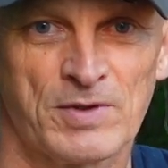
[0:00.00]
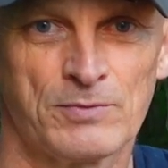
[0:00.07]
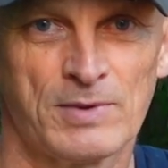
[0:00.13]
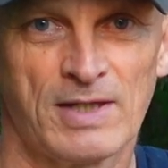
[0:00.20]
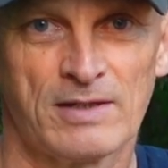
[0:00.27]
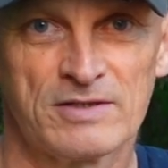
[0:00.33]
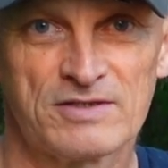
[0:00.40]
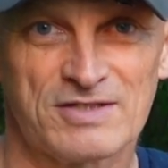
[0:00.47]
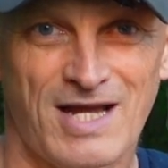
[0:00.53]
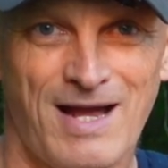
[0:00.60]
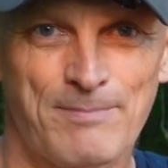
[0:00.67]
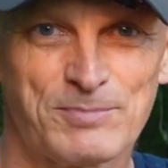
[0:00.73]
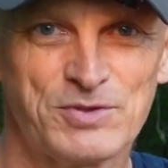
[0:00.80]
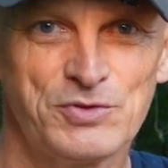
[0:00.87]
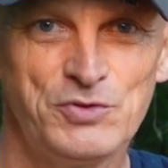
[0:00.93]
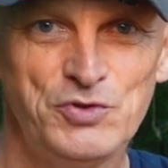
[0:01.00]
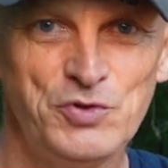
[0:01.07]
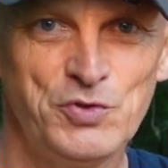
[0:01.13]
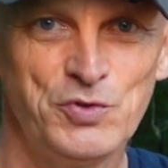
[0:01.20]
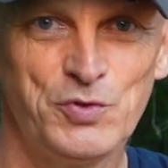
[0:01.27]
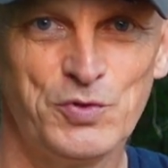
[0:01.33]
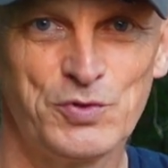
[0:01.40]
Well, it's up to
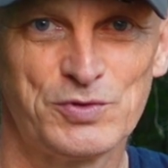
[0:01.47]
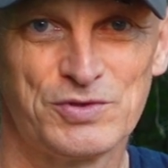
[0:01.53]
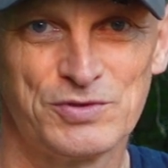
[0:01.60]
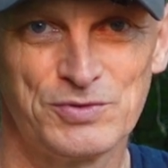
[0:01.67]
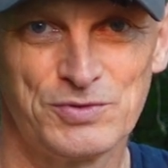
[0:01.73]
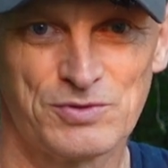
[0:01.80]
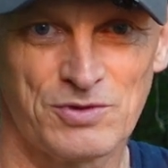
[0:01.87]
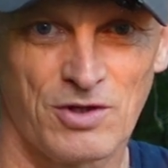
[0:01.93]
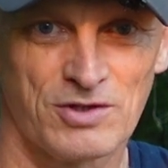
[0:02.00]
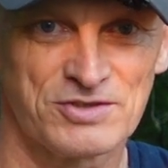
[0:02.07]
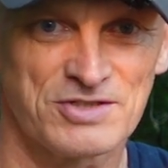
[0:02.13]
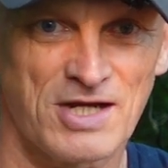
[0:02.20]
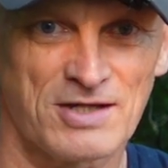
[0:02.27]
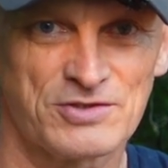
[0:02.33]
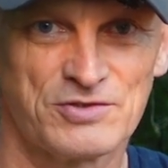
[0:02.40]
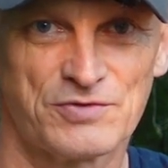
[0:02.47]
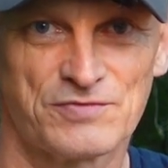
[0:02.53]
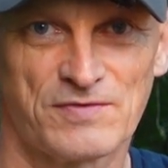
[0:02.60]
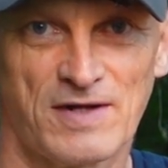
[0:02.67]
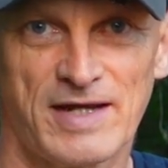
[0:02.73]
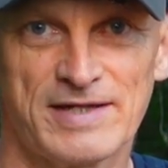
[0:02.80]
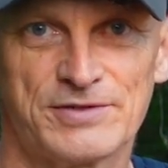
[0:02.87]
you to contact your
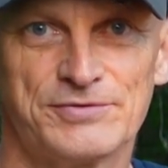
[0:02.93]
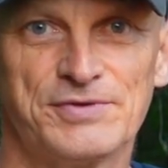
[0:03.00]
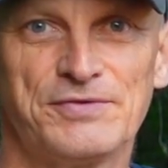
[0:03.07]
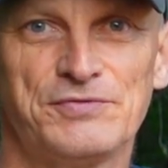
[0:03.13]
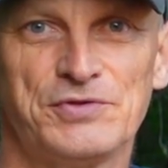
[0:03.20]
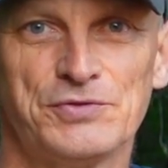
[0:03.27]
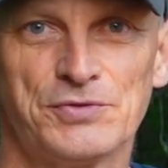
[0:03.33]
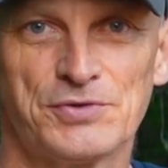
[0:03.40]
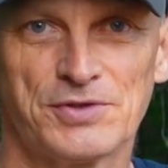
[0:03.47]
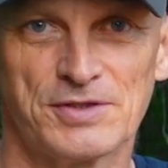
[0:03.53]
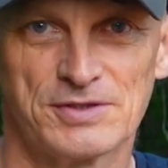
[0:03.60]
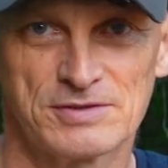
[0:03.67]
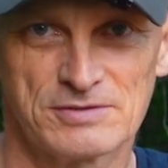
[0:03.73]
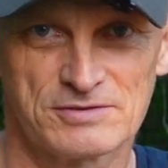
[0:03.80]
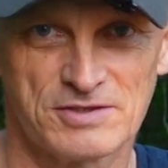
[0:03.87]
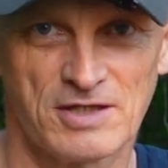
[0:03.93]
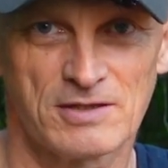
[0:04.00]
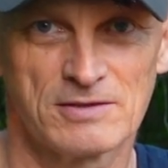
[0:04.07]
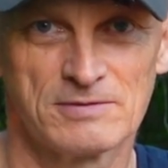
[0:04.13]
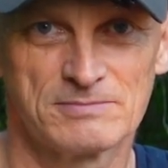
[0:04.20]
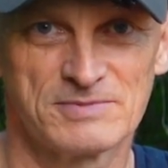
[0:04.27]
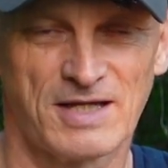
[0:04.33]
flight reviewer and
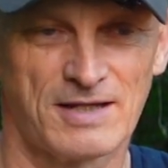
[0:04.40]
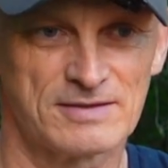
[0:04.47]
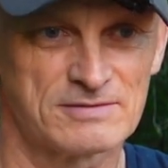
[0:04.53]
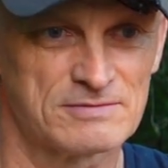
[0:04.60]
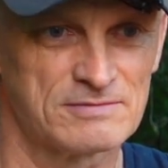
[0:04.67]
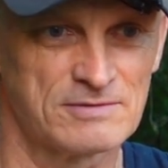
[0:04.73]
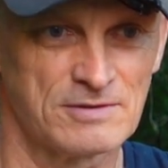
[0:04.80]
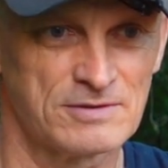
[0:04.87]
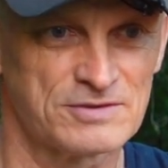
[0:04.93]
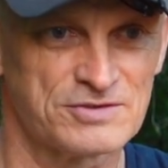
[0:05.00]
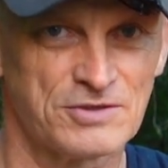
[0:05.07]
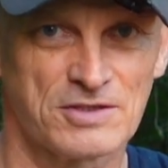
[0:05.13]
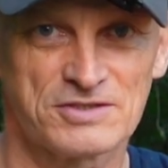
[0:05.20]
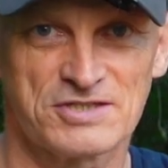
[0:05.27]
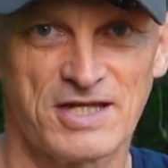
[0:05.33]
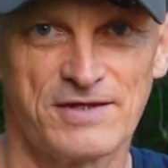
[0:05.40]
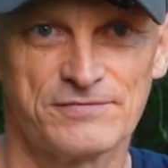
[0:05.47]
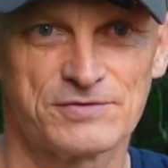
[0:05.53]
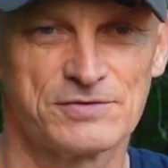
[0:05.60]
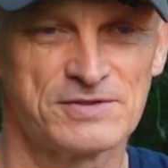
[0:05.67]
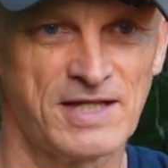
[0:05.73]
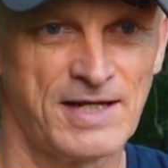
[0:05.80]
tell them that, no, it's not
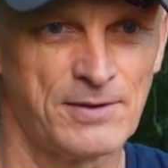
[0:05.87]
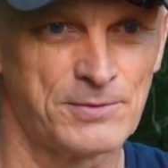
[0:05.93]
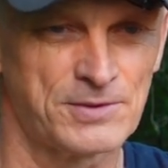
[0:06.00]
safe today.